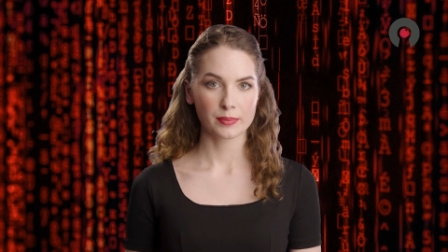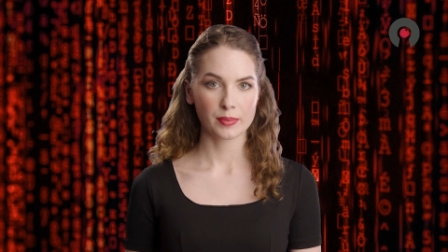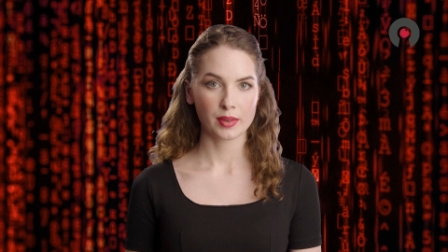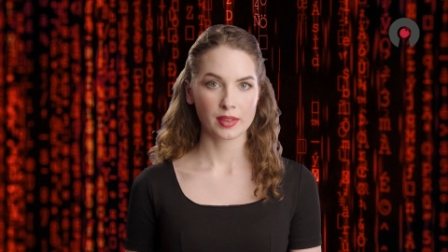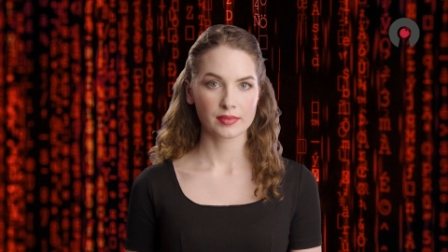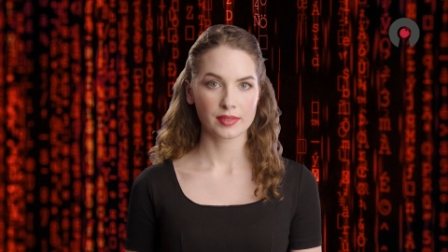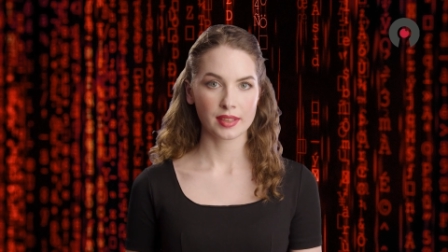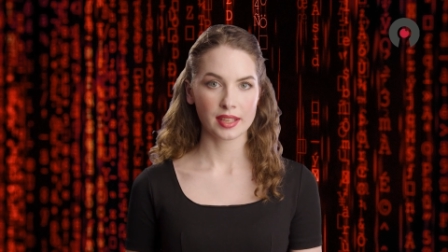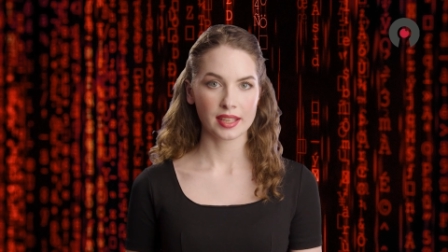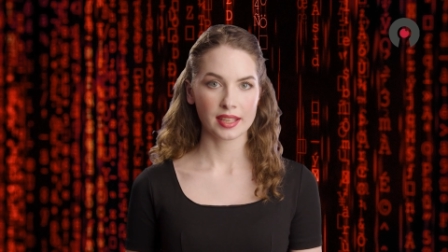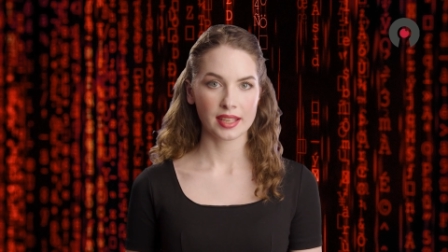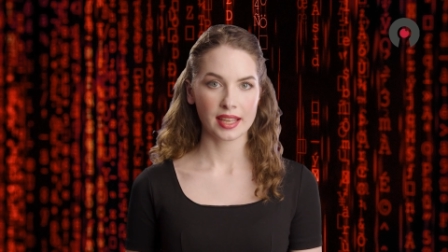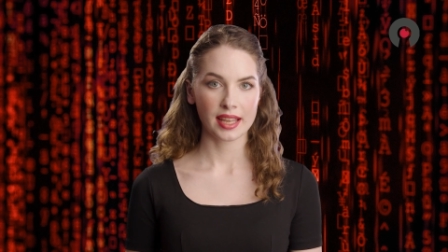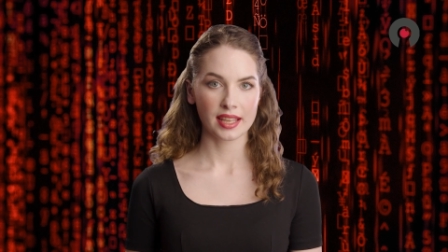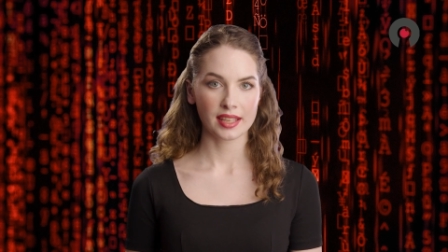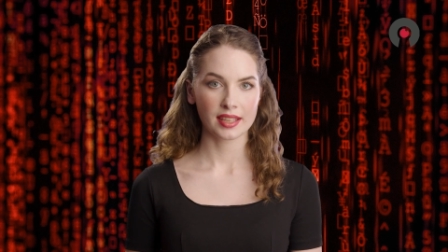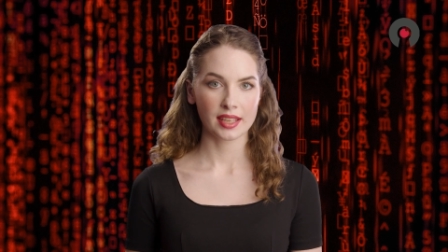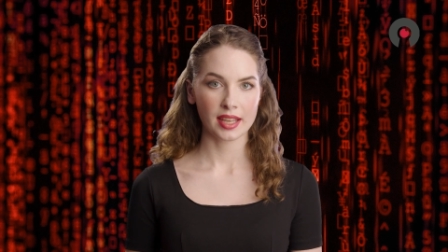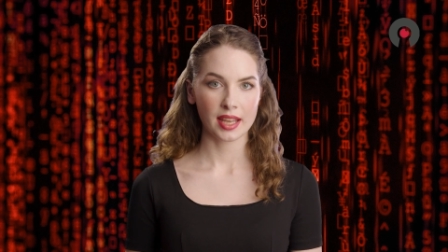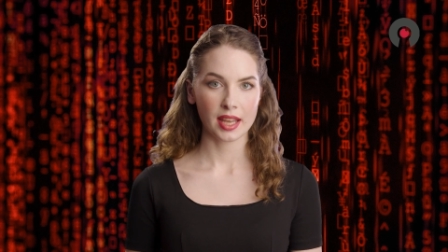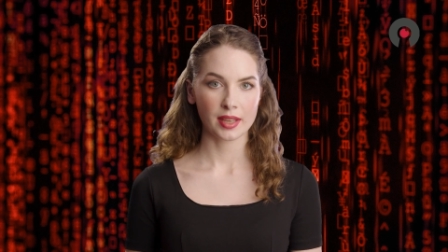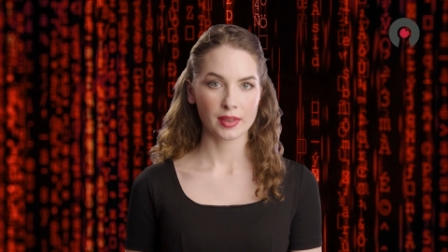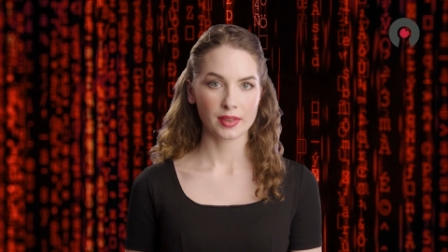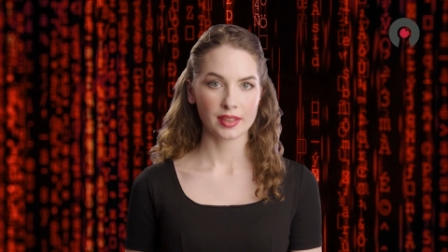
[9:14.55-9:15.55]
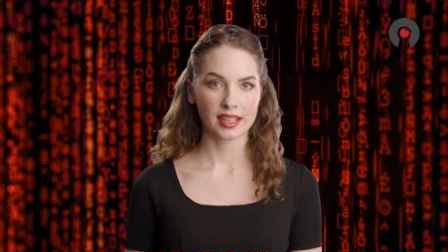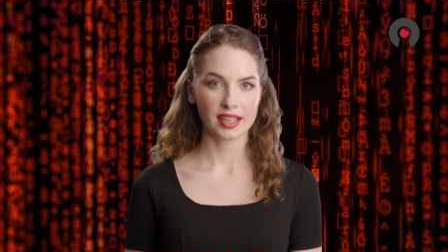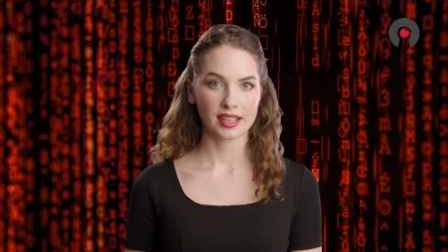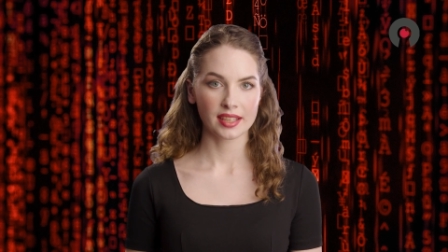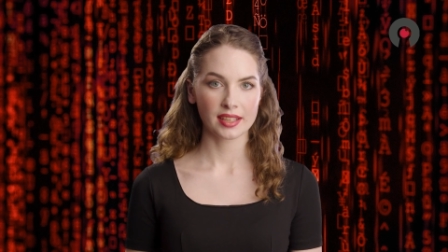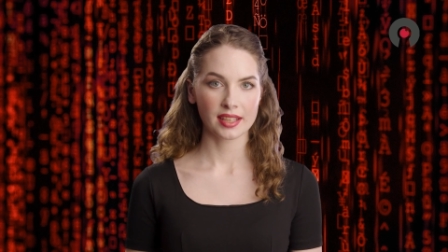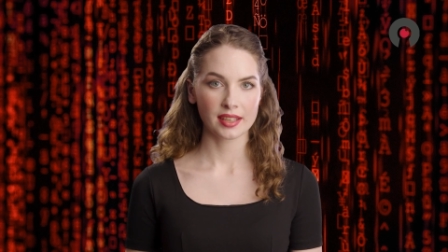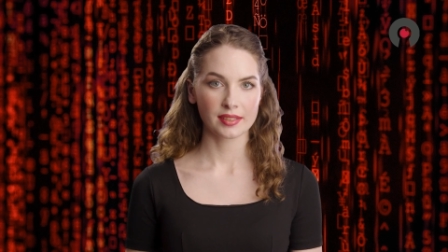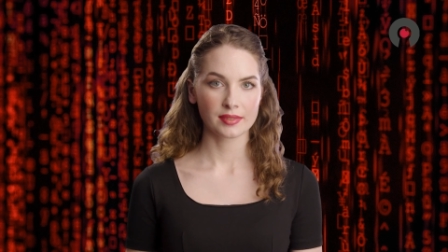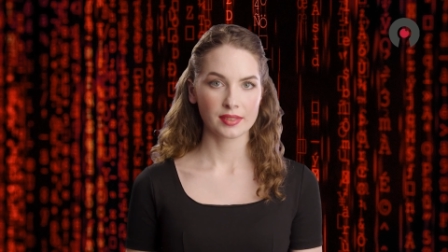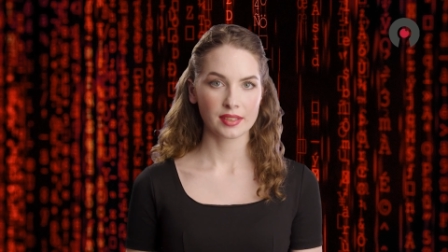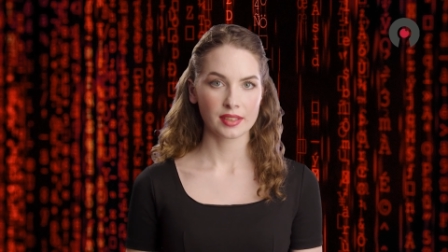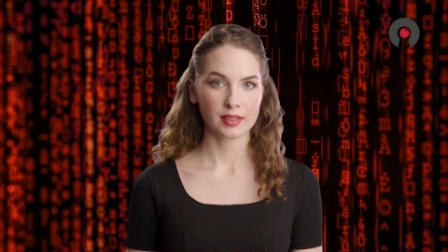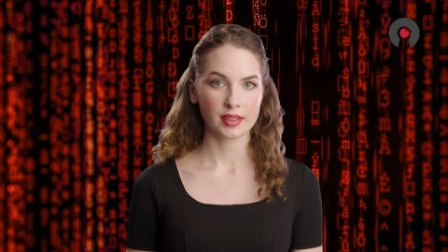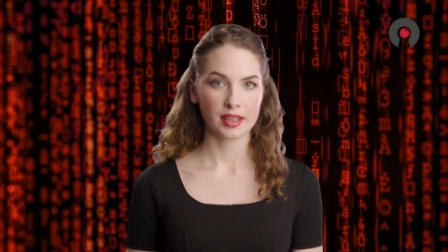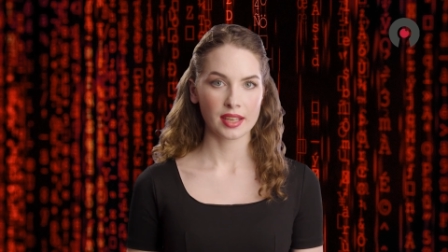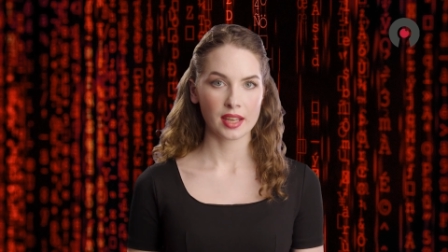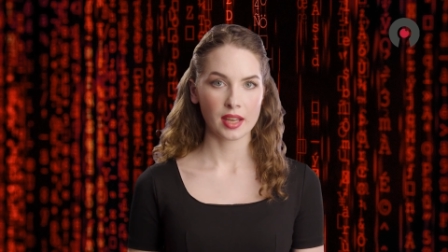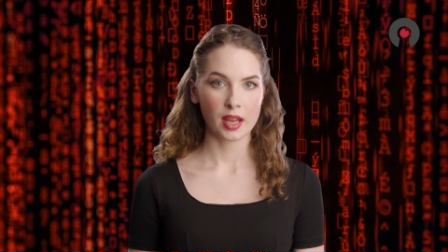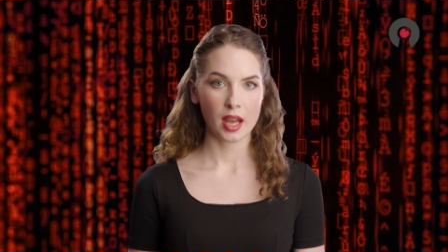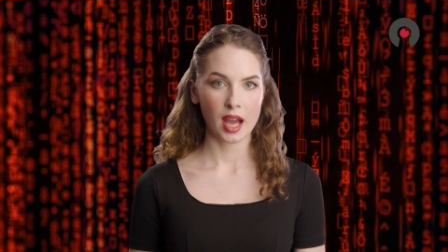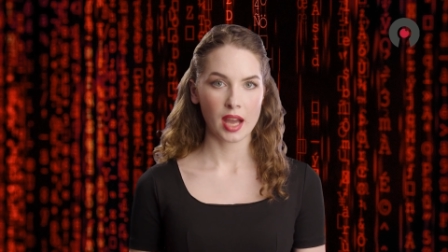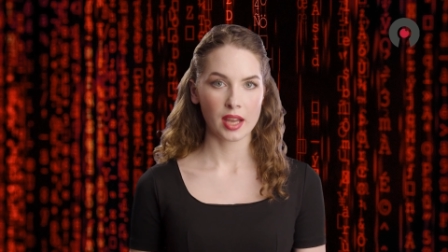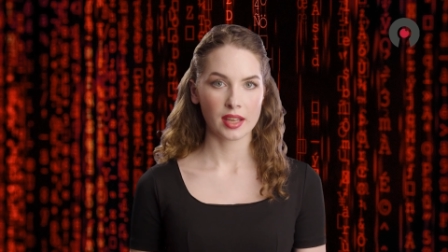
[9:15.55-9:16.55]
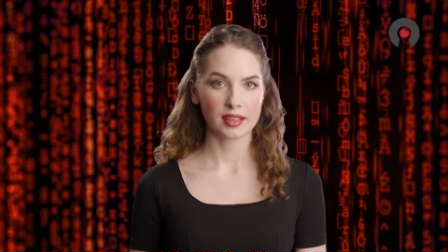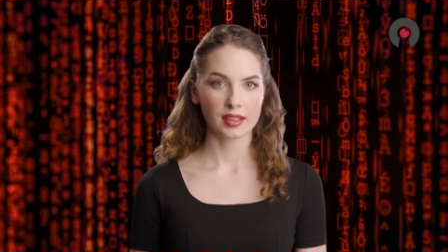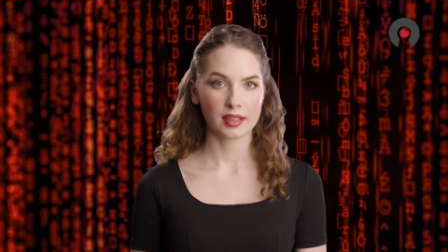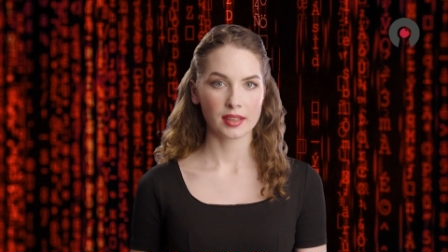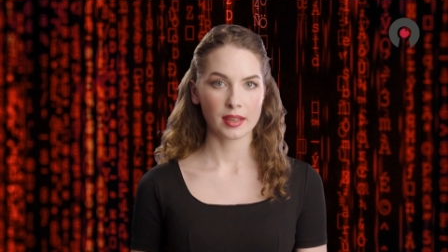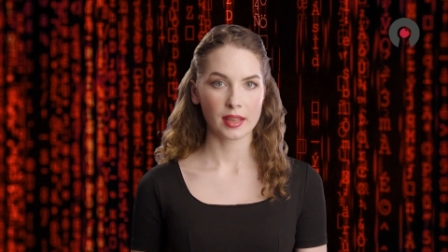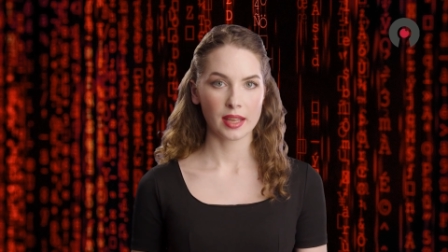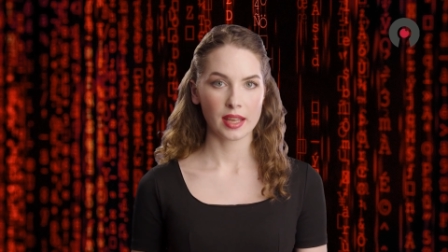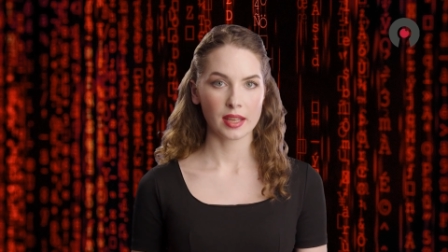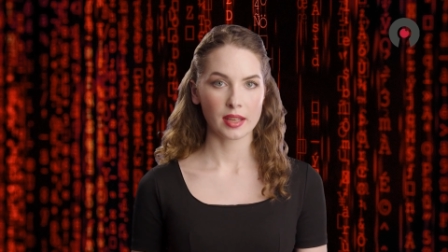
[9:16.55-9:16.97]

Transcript: move their data and systems to the cloud,